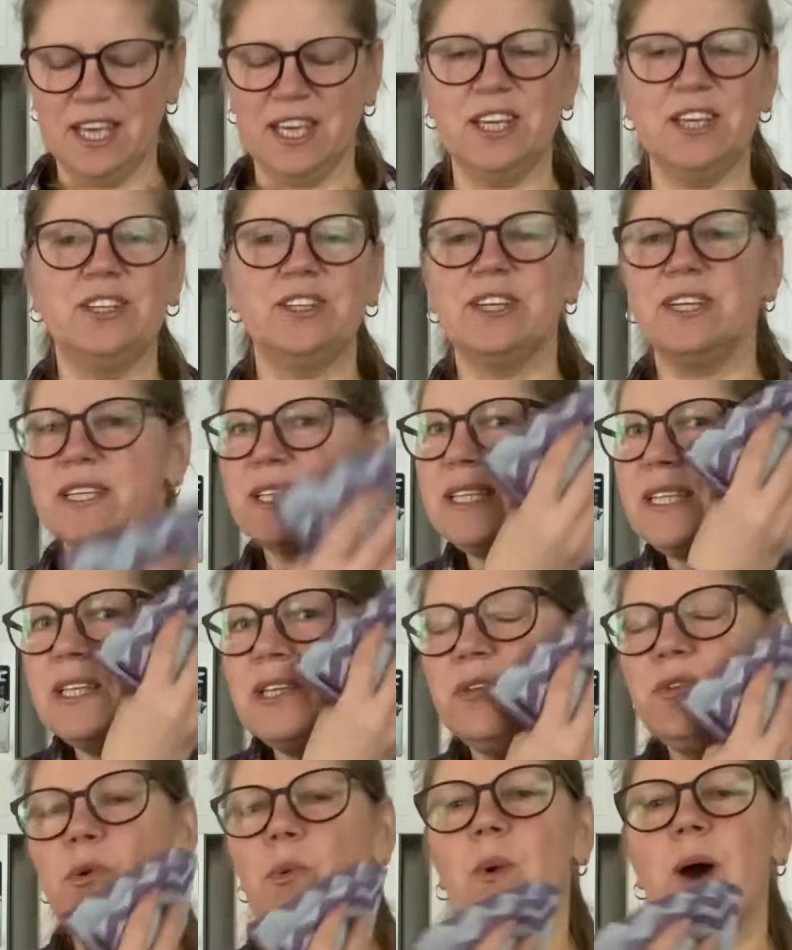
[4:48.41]

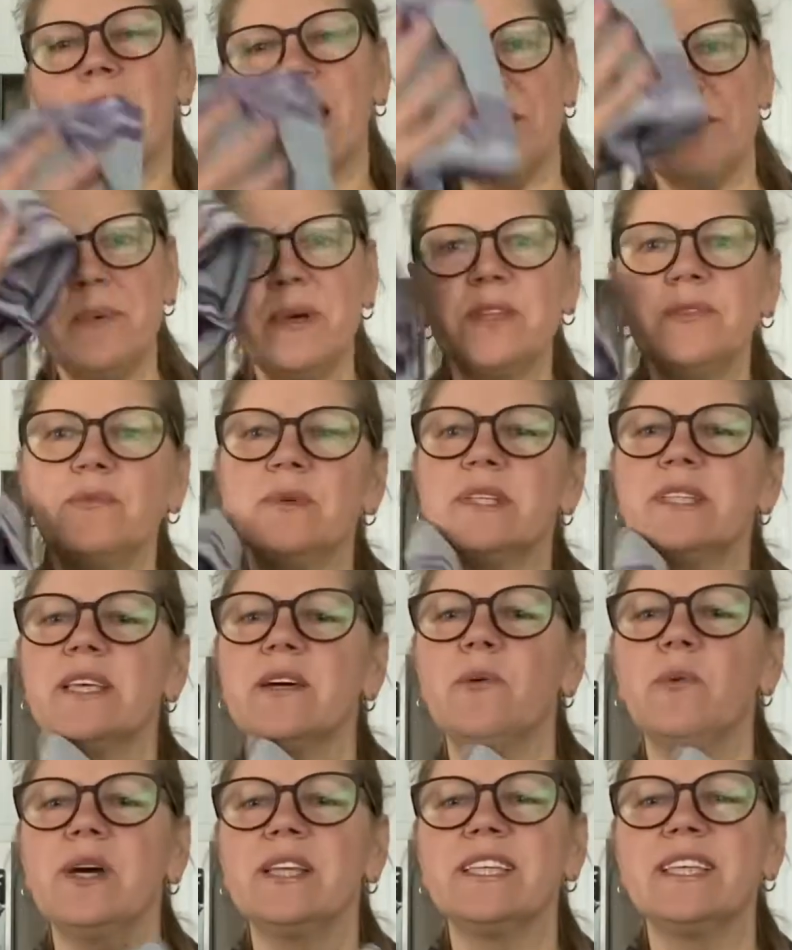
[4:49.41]
You wipe it with
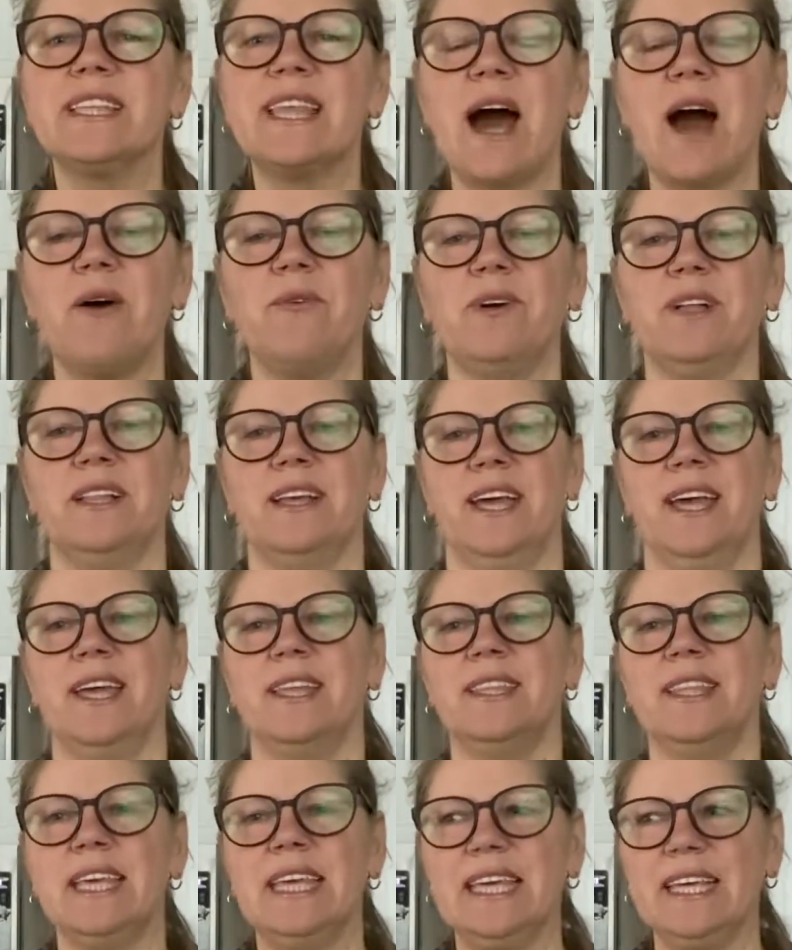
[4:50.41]
a wet towel,
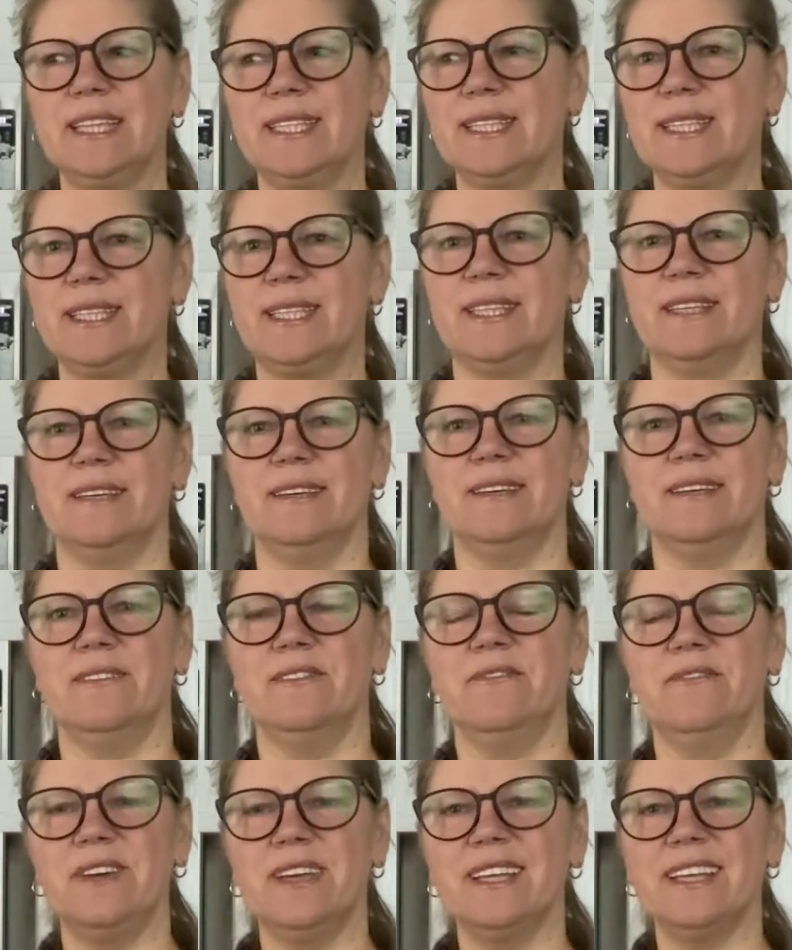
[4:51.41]
and it's
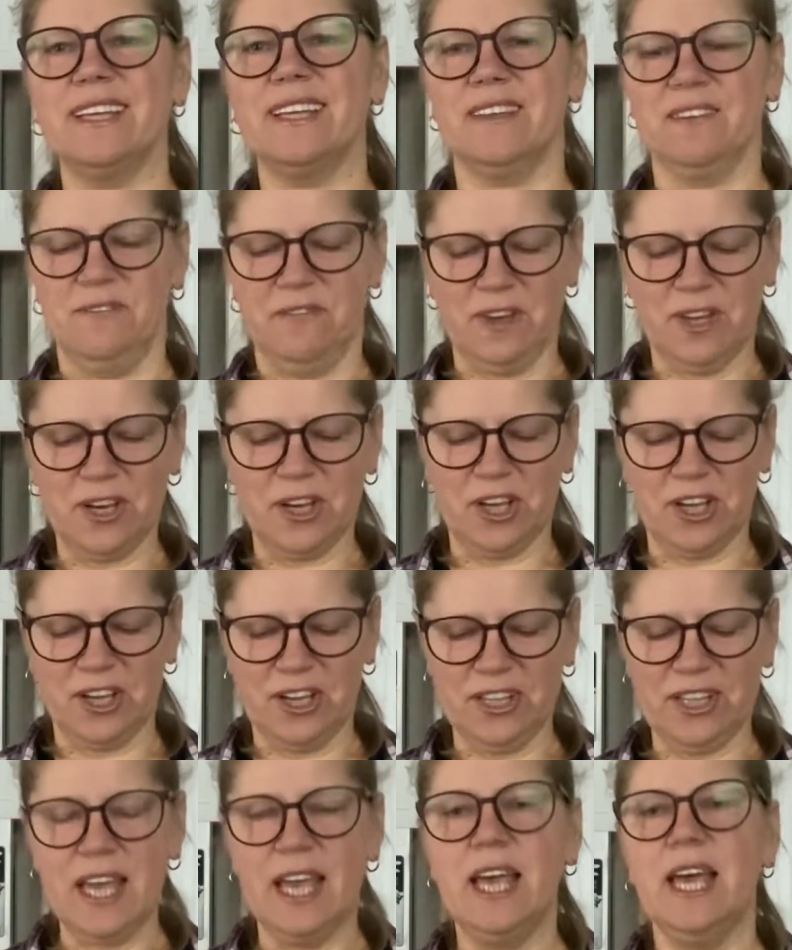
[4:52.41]
very good.